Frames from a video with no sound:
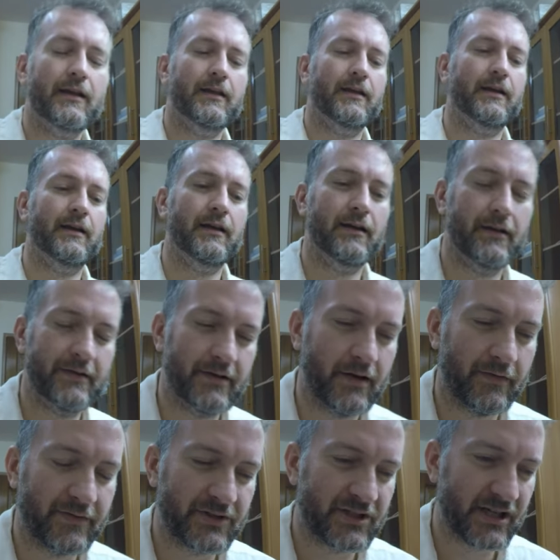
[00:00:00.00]
of
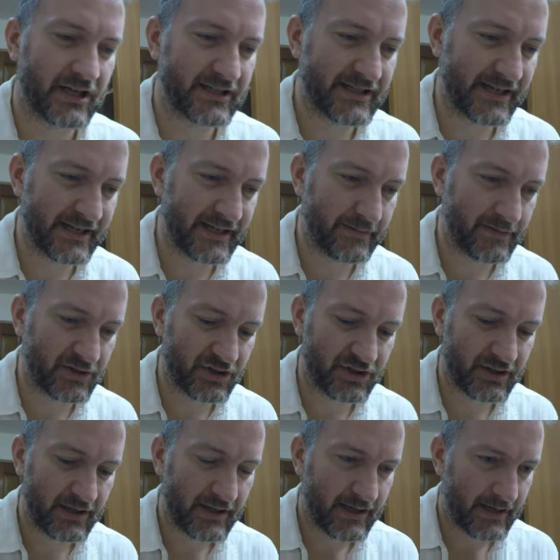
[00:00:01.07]
the container image,
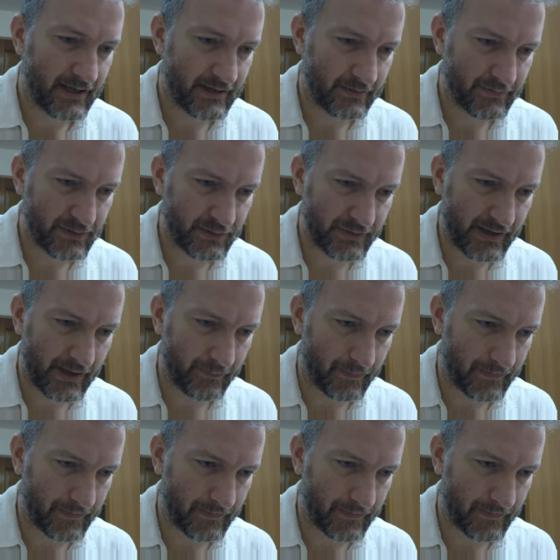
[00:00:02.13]
and then we do an up.